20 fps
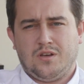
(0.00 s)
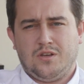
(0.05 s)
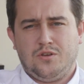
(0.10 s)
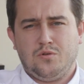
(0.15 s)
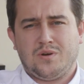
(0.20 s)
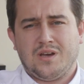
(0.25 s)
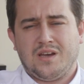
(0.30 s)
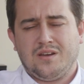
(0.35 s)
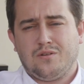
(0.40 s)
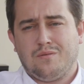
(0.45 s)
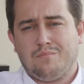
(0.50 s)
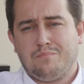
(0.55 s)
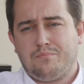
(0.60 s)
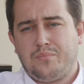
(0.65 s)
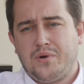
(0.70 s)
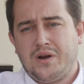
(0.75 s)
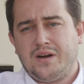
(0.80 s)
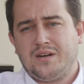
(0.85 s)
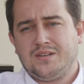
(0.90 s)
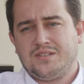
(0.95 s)
You can
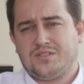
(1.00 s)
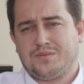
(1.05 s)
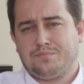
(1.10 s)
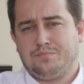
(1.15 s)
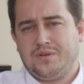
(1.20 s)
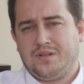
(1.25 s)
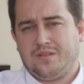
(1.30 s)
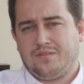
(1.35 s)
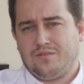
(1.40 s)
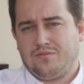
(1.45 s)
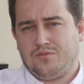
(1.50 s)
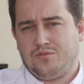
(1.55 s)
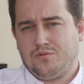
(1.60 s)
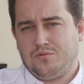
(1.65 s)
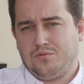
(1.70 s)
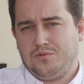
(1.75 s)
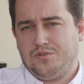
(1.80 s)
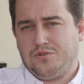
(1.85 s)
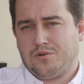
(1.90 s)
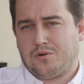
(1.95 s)
compare this a bit
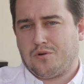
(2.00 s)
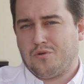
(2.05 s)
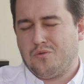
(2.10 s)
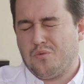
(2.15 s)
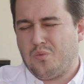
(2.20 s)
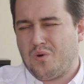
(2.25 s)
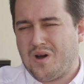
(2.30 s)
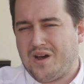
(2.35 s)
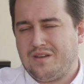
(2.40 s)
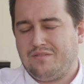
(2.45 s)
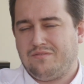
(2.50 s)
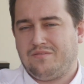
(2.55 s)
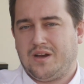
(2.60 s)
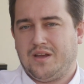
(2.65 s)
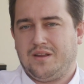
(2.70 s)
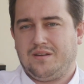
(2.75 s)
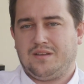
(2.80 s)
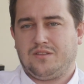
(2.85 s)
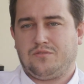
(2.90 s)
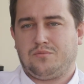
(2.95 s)
to your Wi-Fi
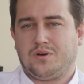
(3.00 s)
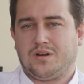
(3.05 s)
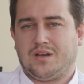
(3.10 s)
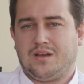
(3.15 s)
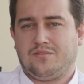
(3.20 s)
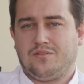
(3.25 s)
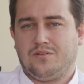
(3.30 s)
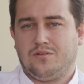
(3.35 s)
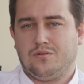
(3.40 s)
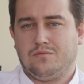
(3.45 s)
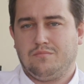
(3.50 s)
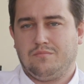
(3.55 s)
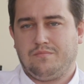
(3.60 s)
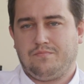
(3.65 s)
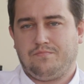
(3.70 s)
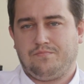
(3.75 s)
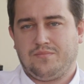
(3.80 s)
network at home.